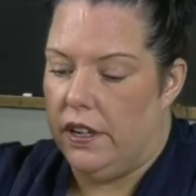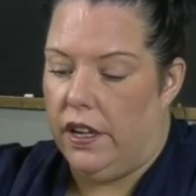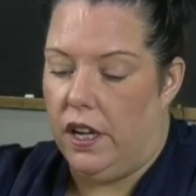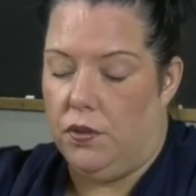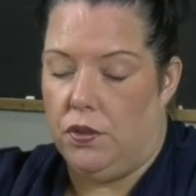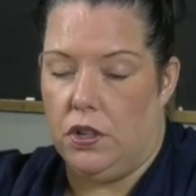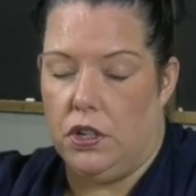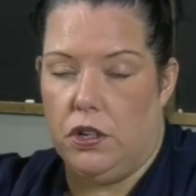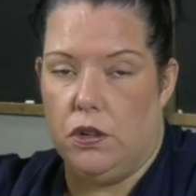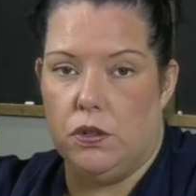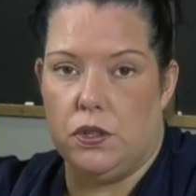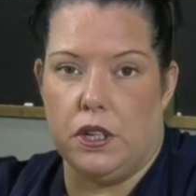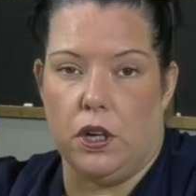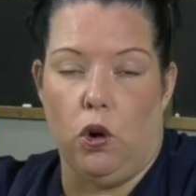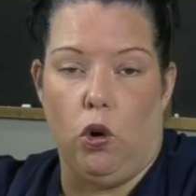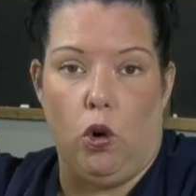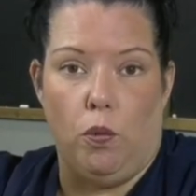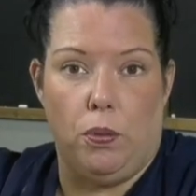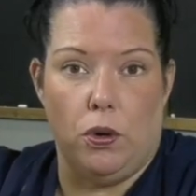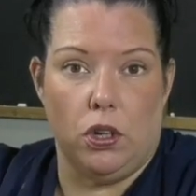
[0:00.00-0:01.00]
If you're
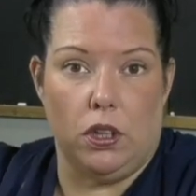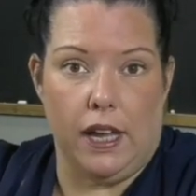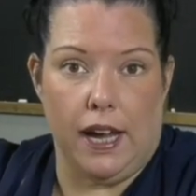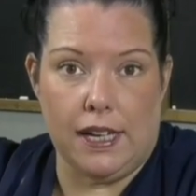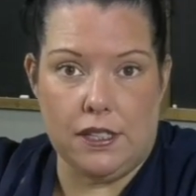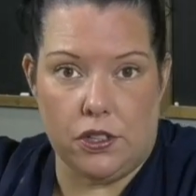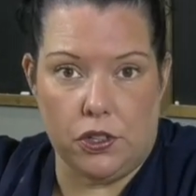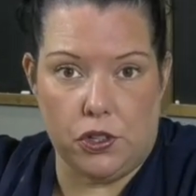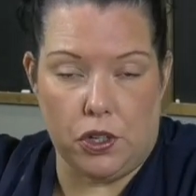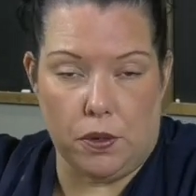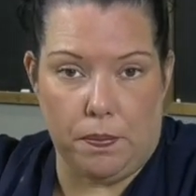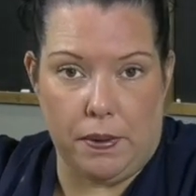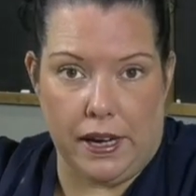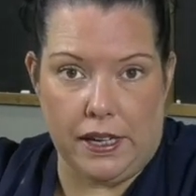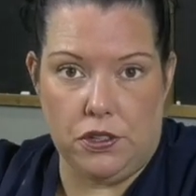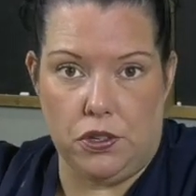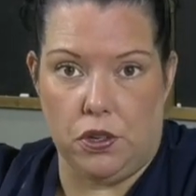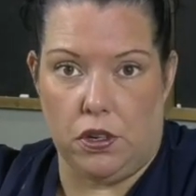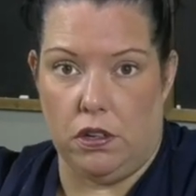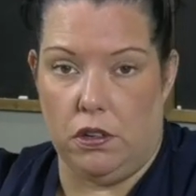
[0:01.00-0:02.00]
using opal glass as your
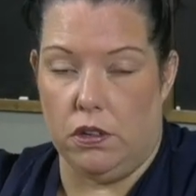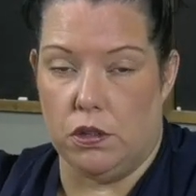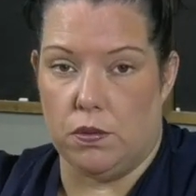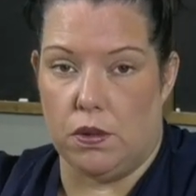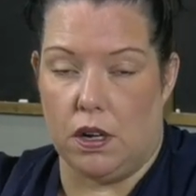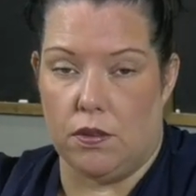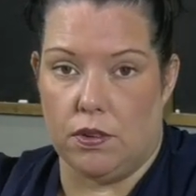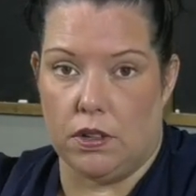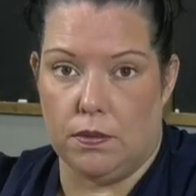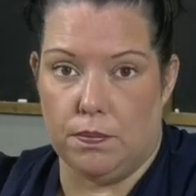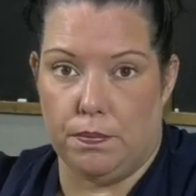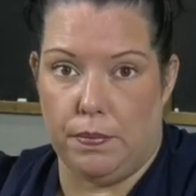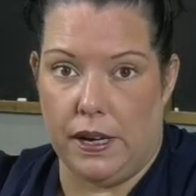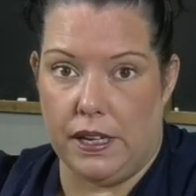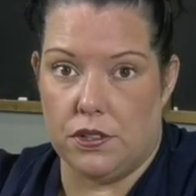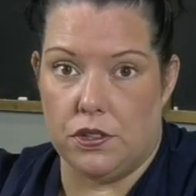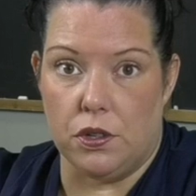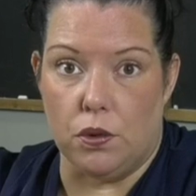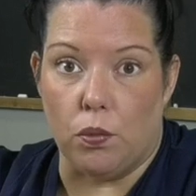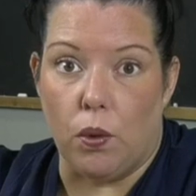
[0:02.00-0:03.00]
base, you can use whatever
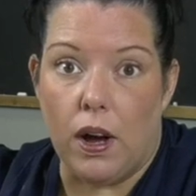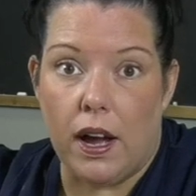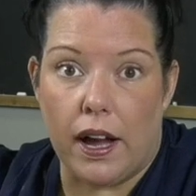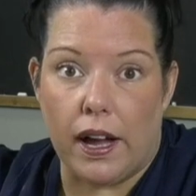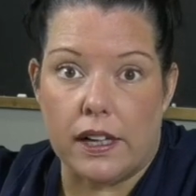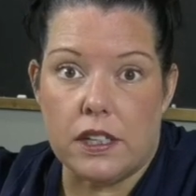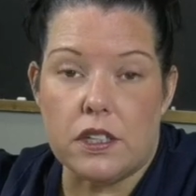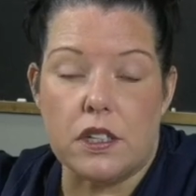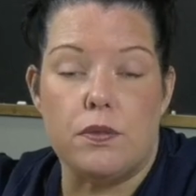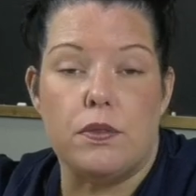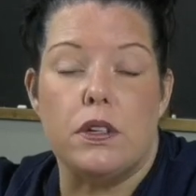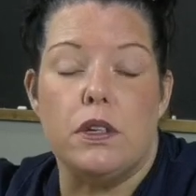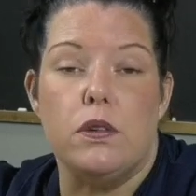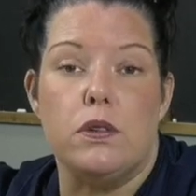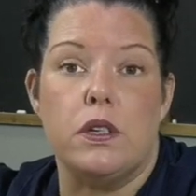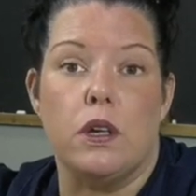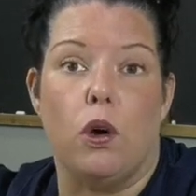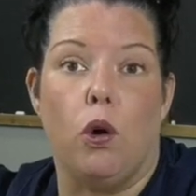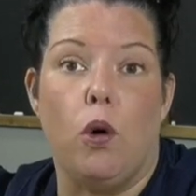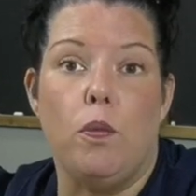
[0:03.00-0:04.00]
base you want. If you're
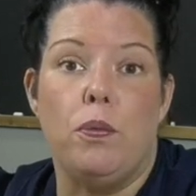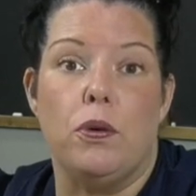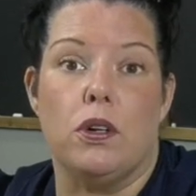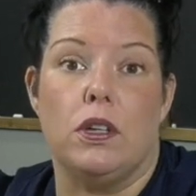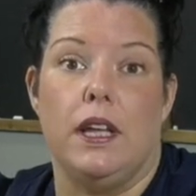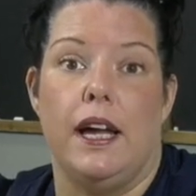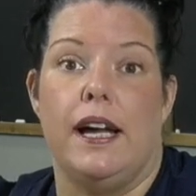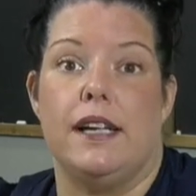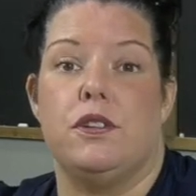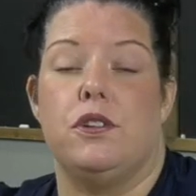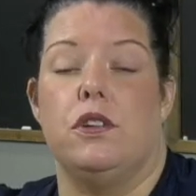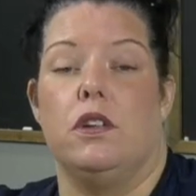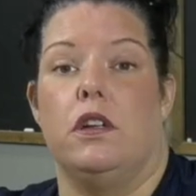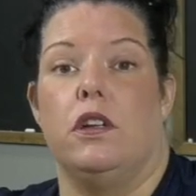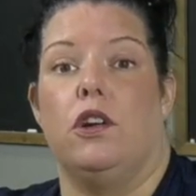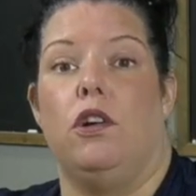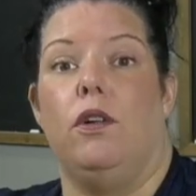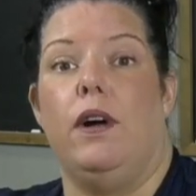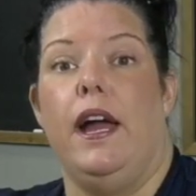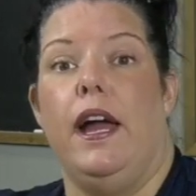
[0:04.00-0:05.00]
using opal glass, you're going
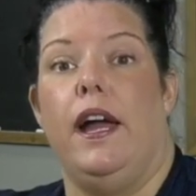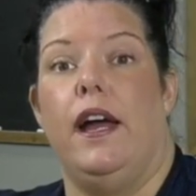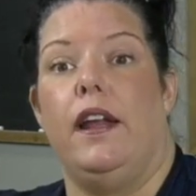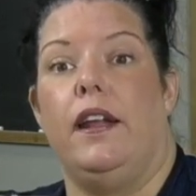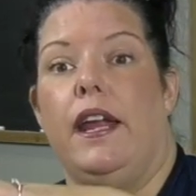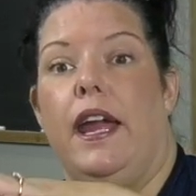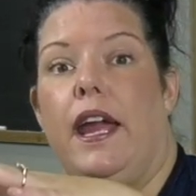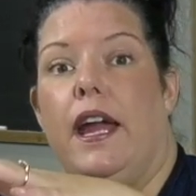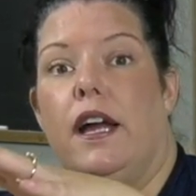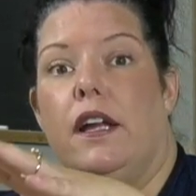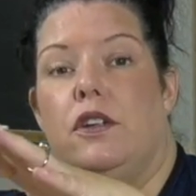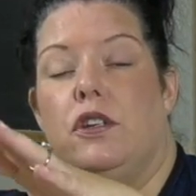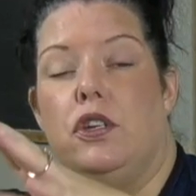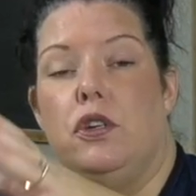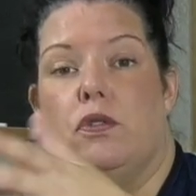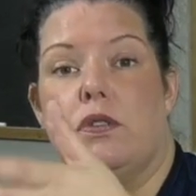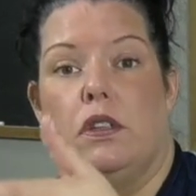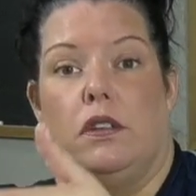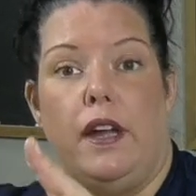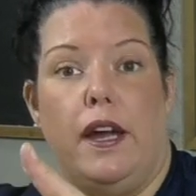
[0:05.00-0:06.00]
to go ahead and
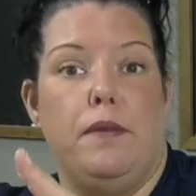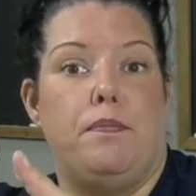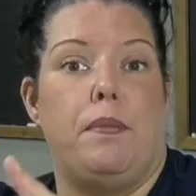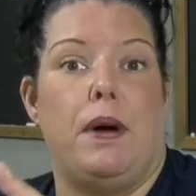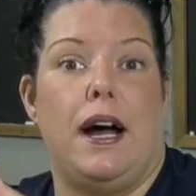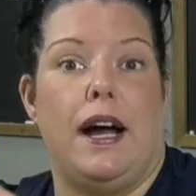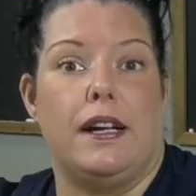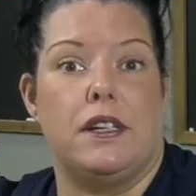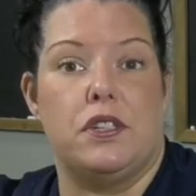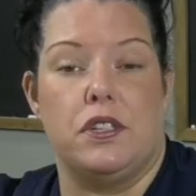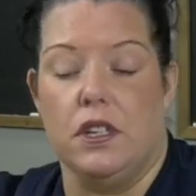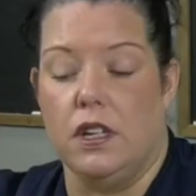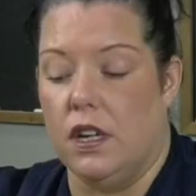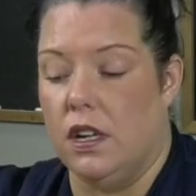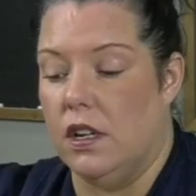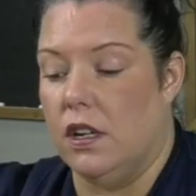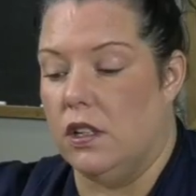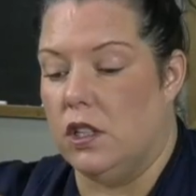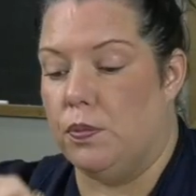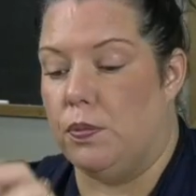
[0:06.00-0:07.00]
use a light box
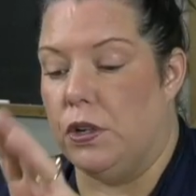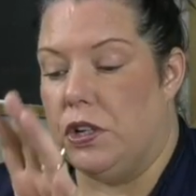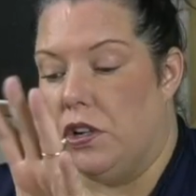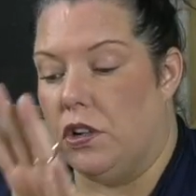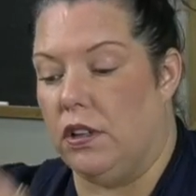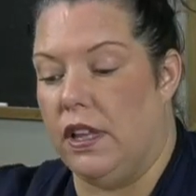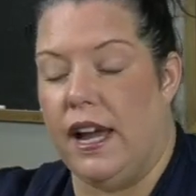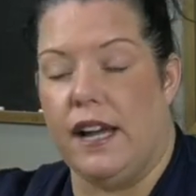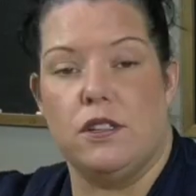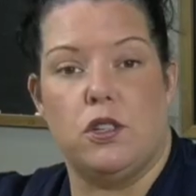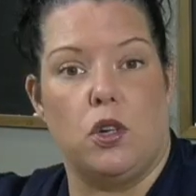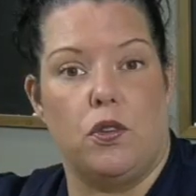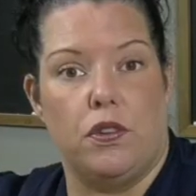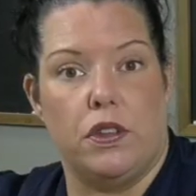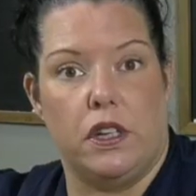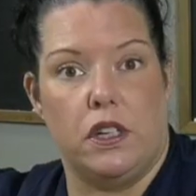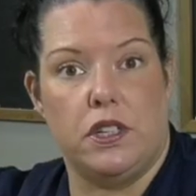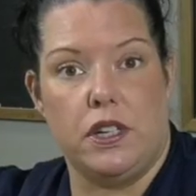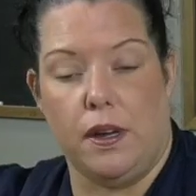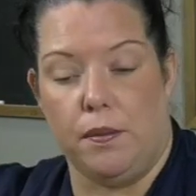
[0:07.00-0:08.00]
to put your glass
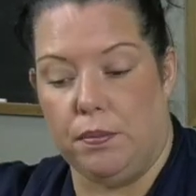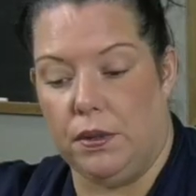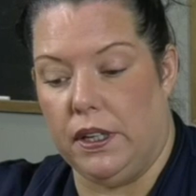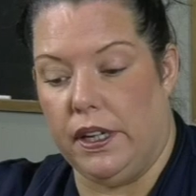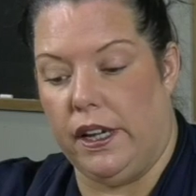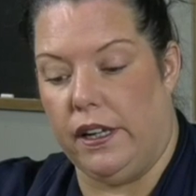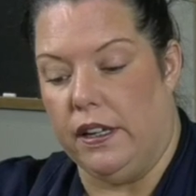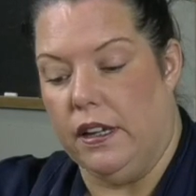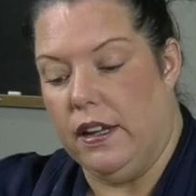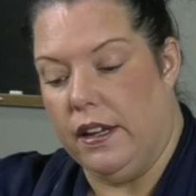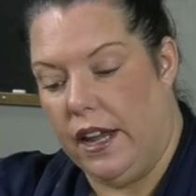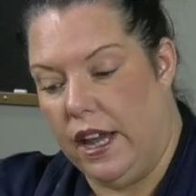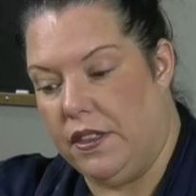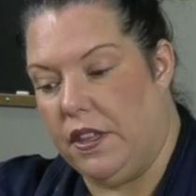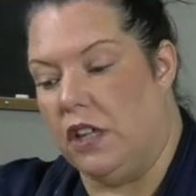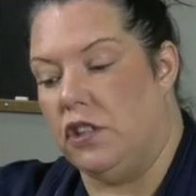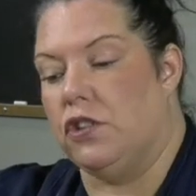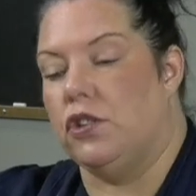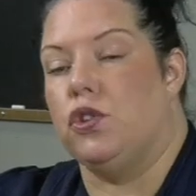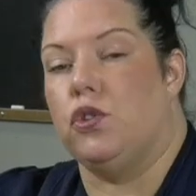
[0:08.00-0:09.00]
over the template
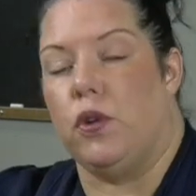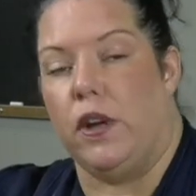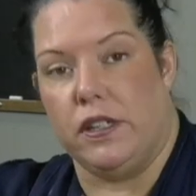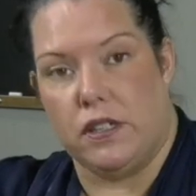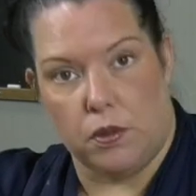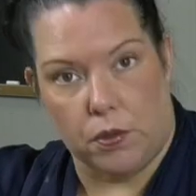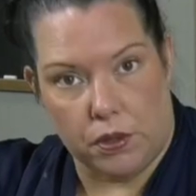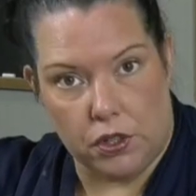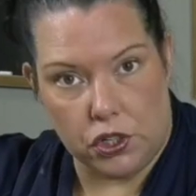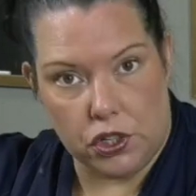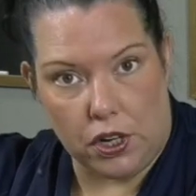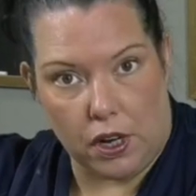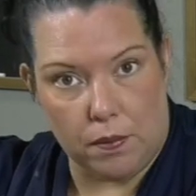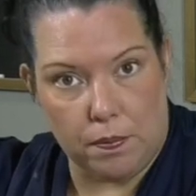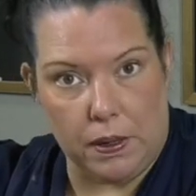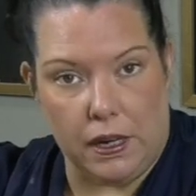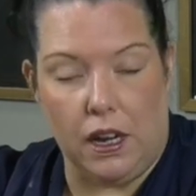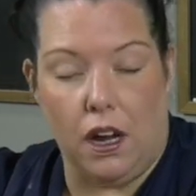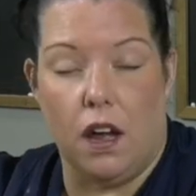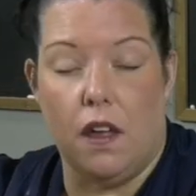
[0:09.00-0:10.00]
and then just trace it with a
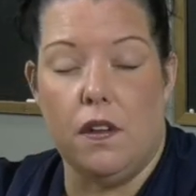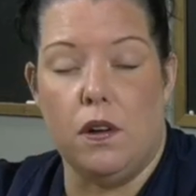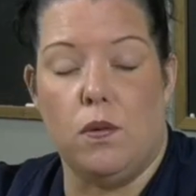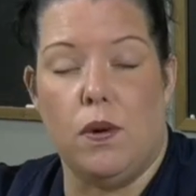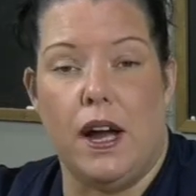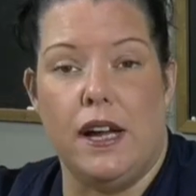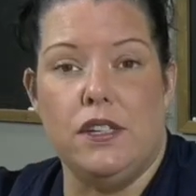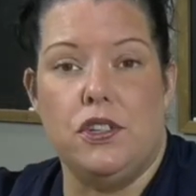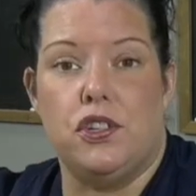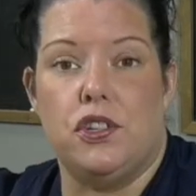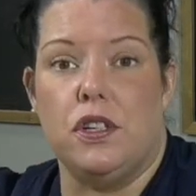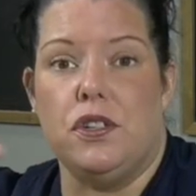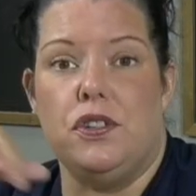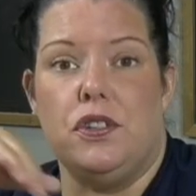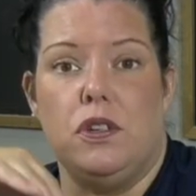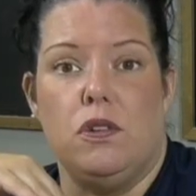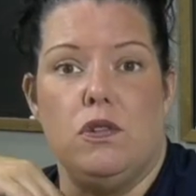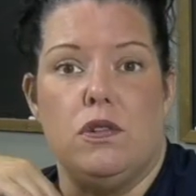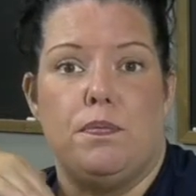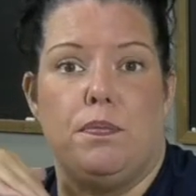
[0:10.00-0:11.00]
Sharpie. Otherwise,
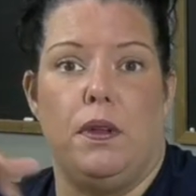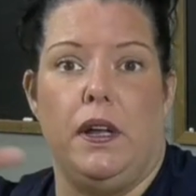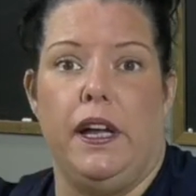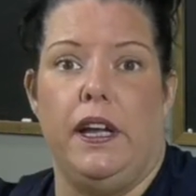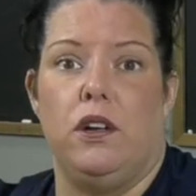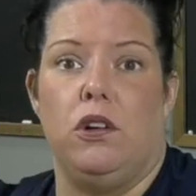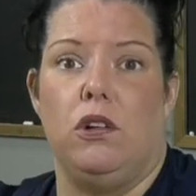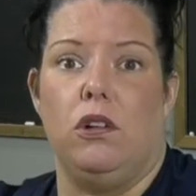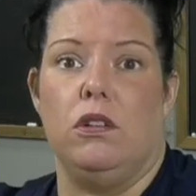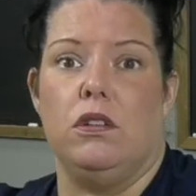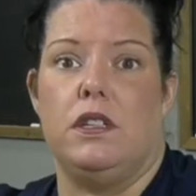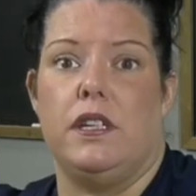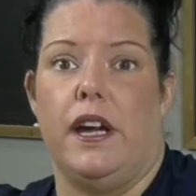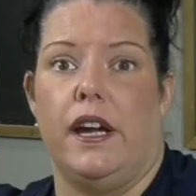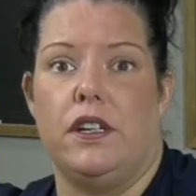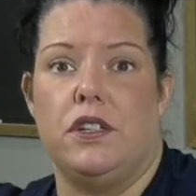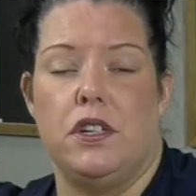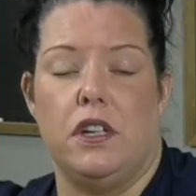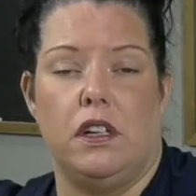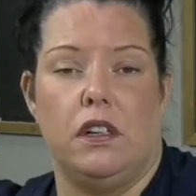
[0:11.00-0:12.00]
just use plain old
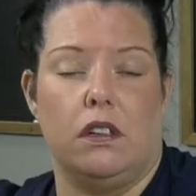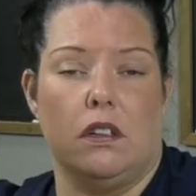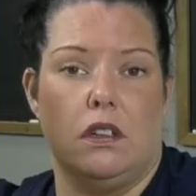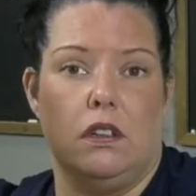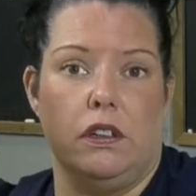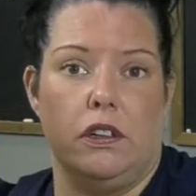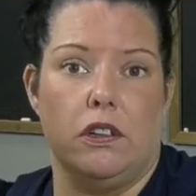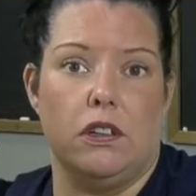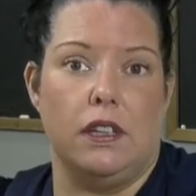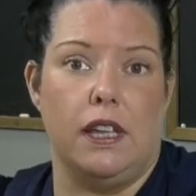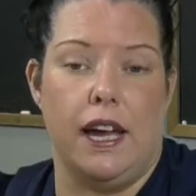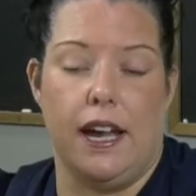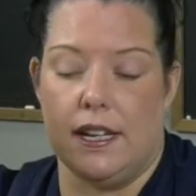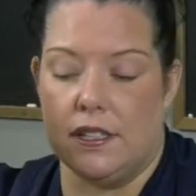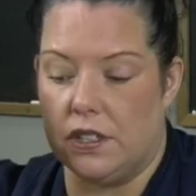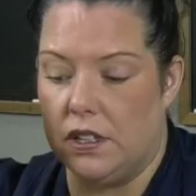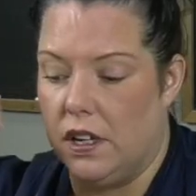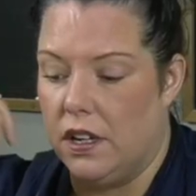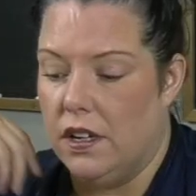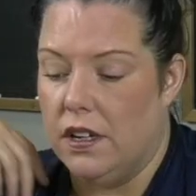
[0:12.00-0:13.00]
Tecta or clear
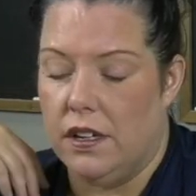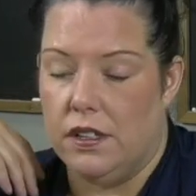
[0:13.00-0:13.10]
glass.